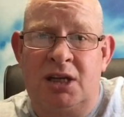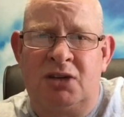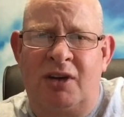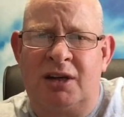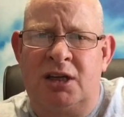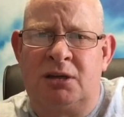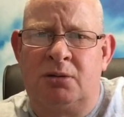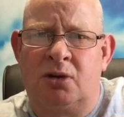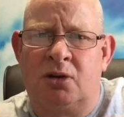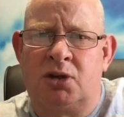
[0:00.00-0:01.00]
think this
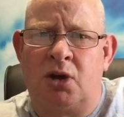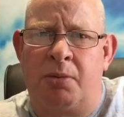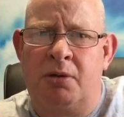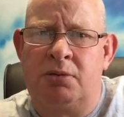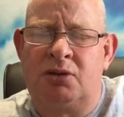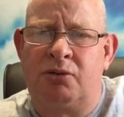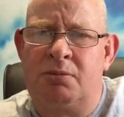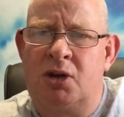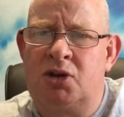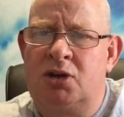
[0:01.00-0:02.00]
stopper was
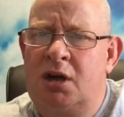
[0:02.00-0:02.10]
from the